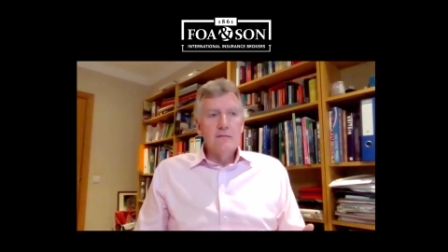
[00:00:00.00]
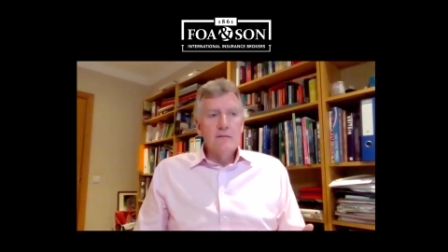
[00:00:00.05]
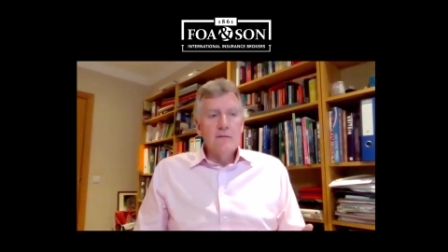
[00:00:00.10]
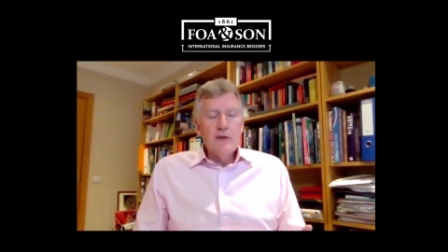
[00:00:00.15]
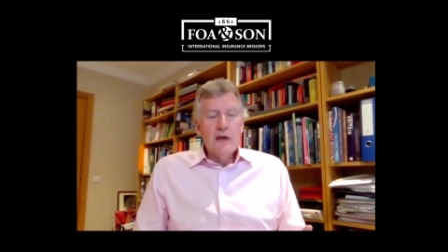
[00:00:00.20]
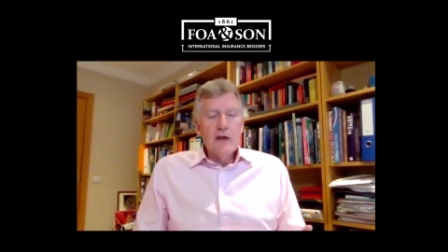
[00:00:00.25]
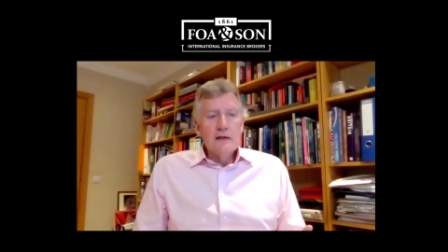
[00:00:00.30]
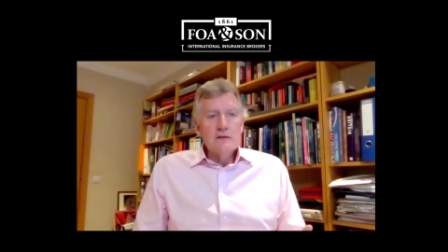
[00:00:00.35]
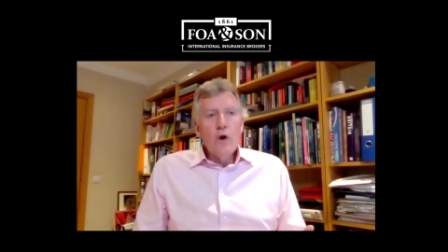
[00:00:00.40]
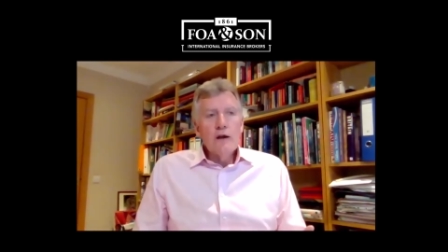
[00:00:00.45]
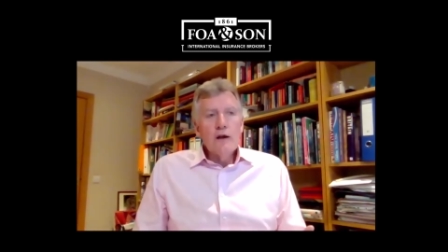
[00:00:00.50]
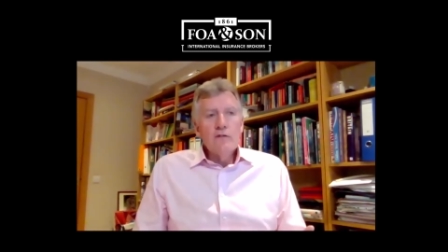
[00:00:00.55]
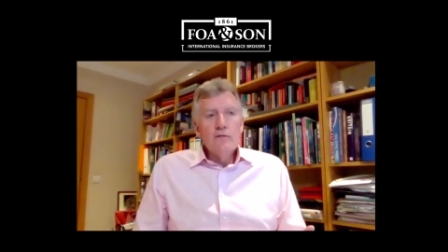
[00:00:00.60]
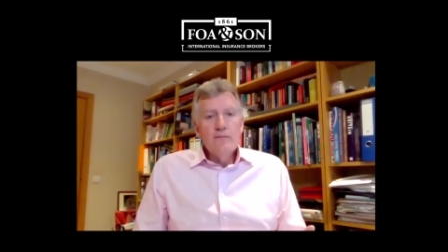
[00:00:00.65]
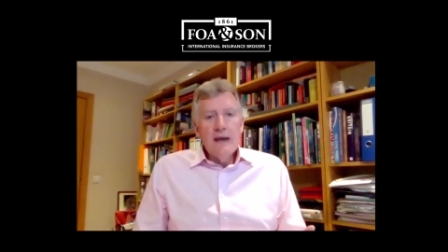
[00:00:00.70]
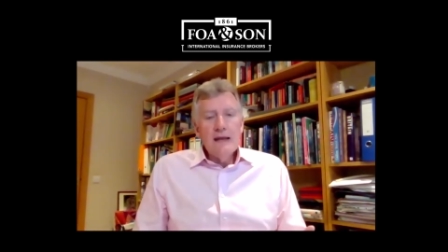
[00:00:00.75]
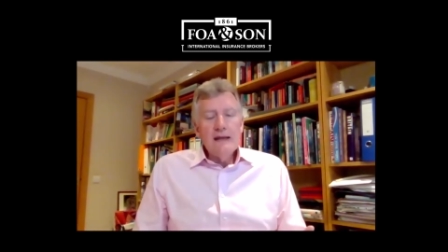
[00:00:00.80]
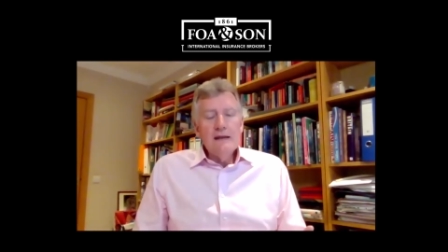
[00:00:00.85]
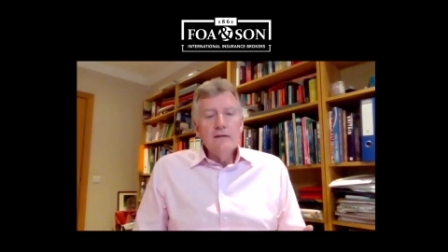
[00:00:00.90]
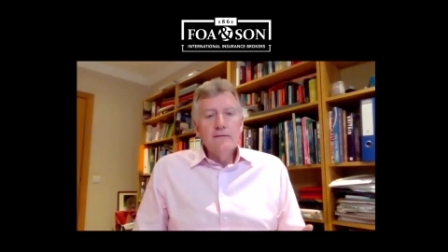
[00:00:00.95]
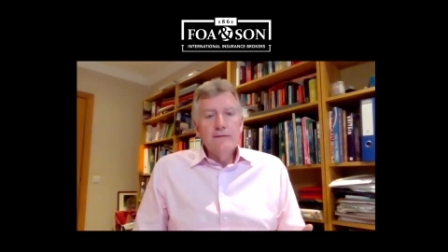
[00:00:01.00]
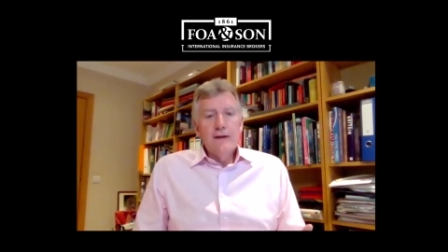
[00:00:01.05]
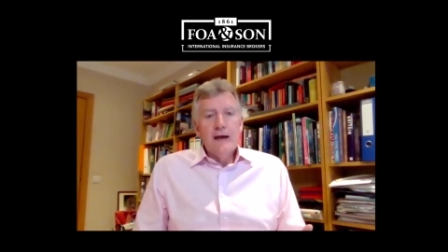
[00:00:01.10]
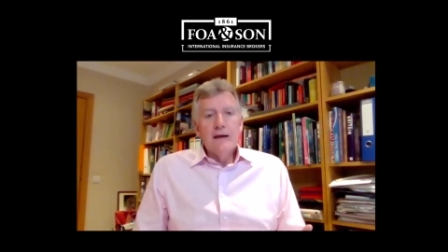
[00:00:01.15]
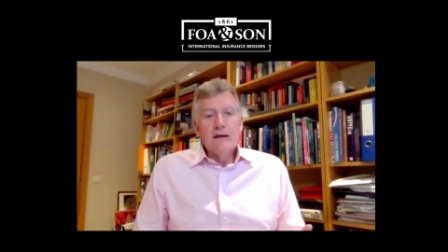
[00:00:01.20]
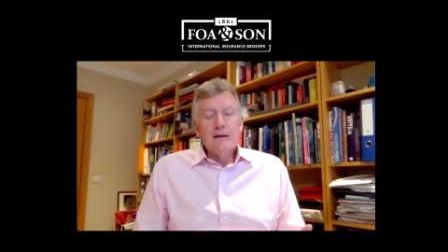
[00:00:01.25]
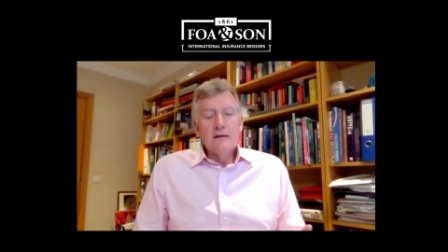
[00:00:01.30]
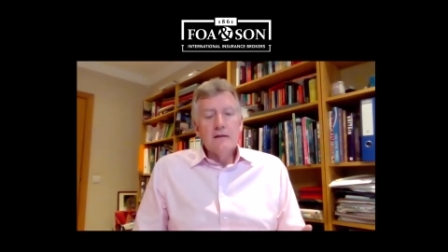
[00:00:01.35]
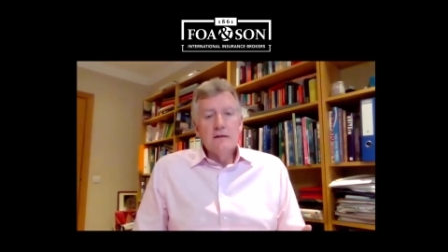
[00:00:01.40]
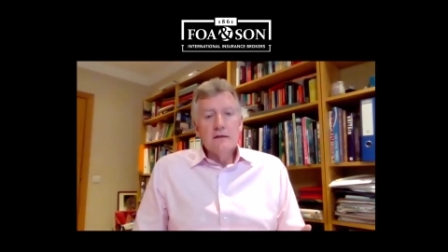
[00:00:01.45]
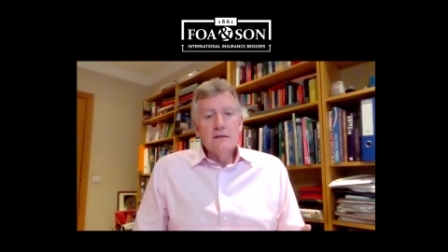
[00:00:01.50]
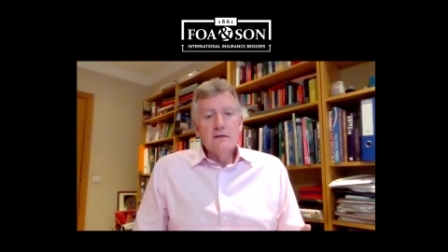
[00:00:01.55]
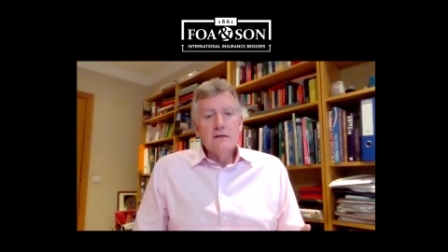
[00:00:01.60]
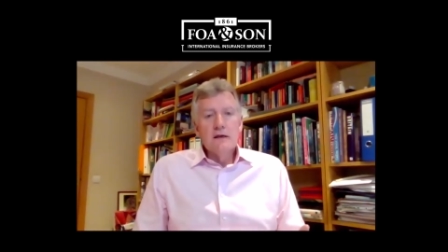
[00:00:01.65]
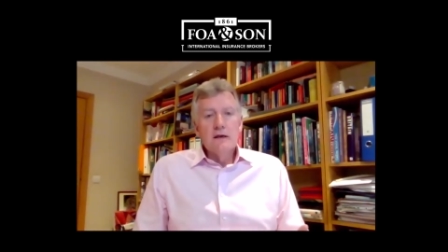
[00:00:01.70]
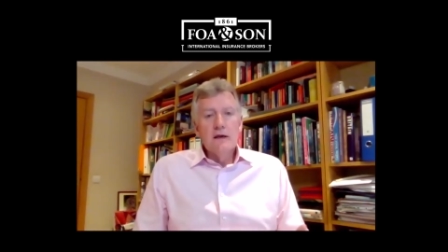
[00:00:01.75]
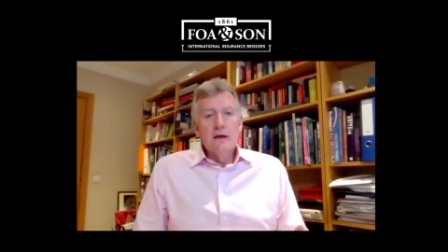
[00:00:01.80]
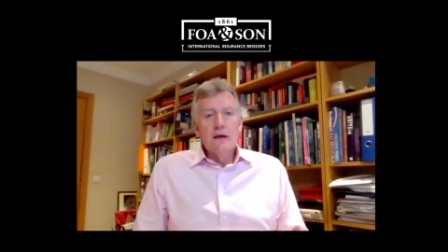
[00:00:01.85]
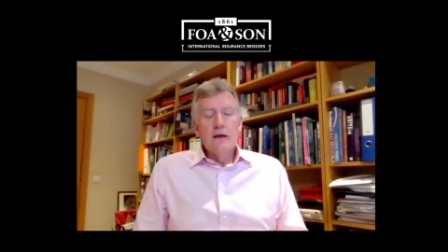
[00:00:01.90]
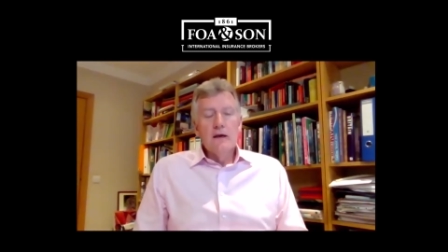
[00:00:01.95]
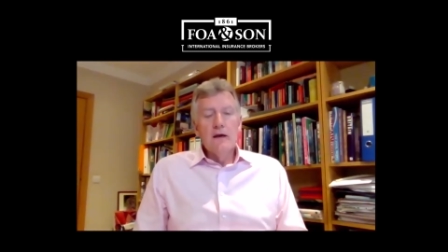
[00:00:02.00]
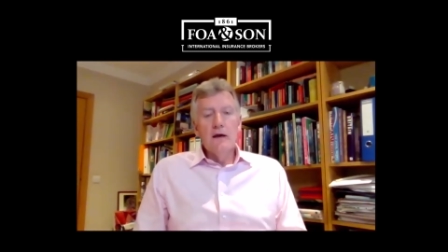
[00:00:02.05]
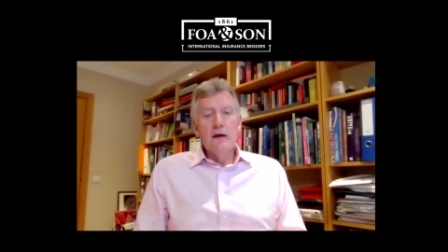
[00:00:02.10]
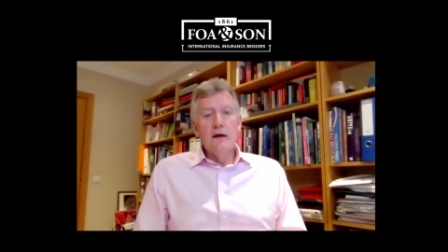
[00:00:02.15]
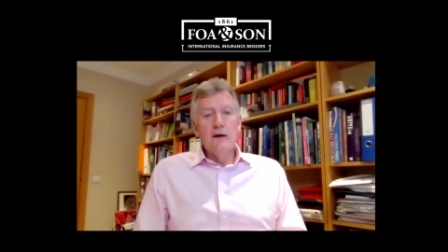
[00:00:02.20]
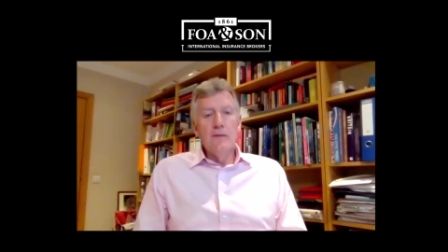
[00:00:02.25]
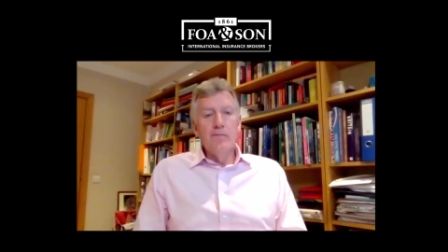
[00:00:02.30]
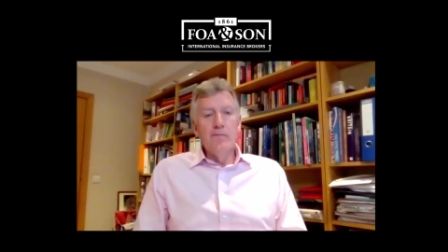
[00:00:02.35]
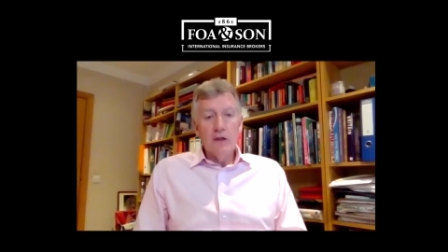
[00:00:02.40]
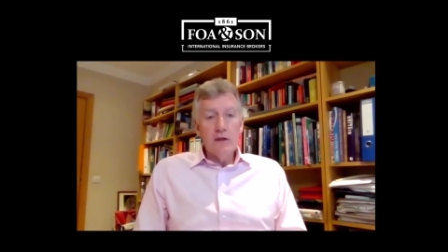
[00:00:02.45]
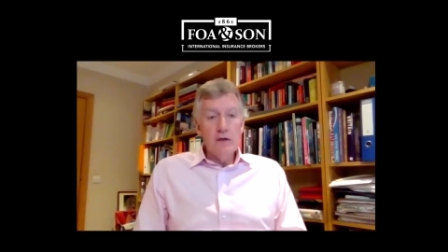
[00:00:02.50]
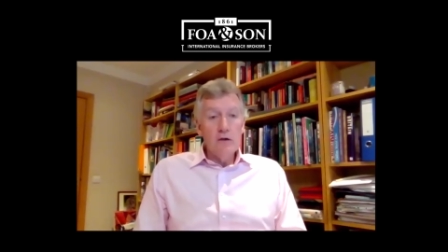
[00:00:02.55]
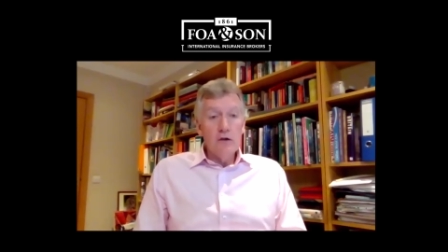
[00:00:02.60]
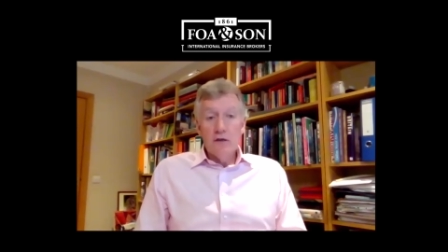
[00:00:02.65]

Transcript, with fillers: That's one of many factors. You